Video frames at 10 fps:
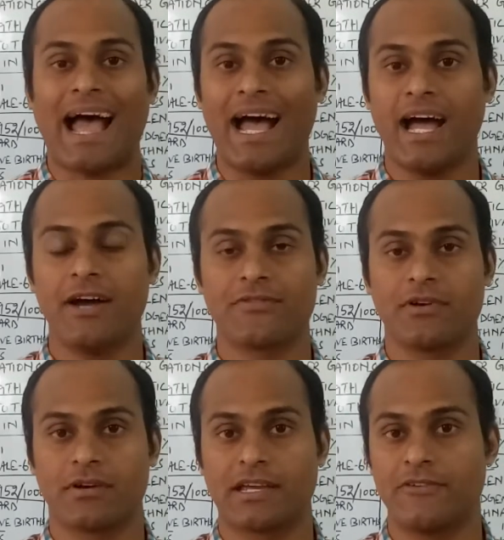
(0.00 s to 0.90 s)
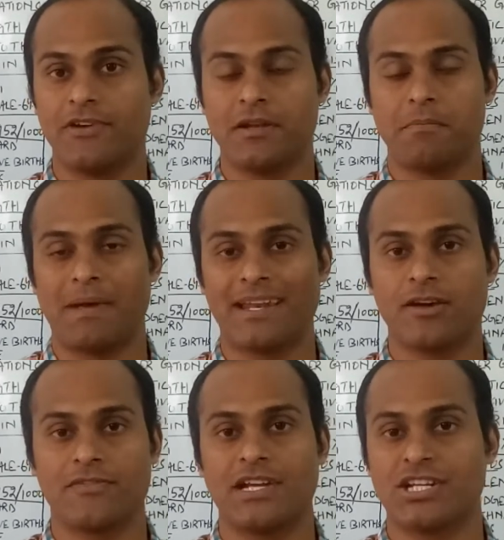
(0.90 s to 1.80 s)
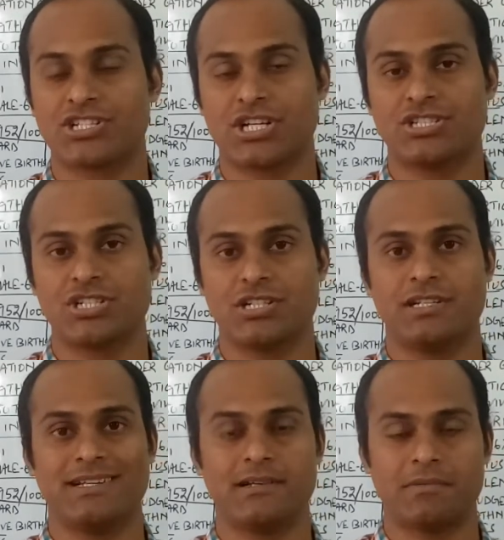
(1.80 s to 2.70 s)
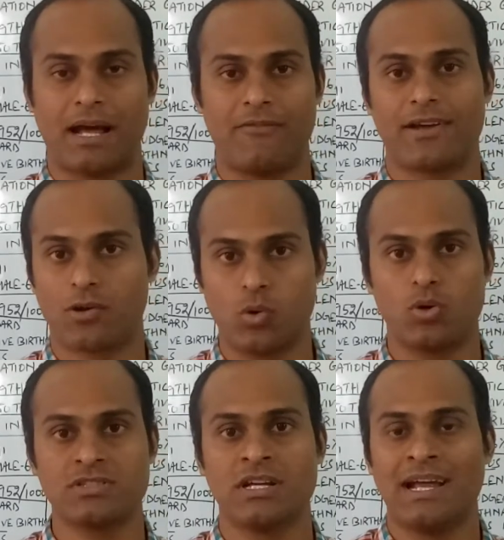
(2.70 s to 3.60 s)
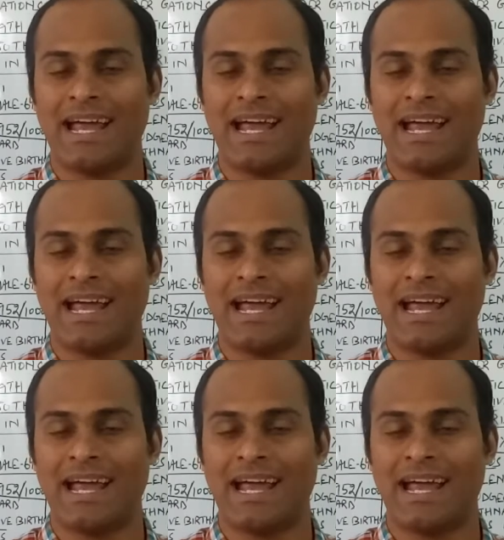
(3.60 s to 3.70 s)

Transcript: I have given many of the discussion in our course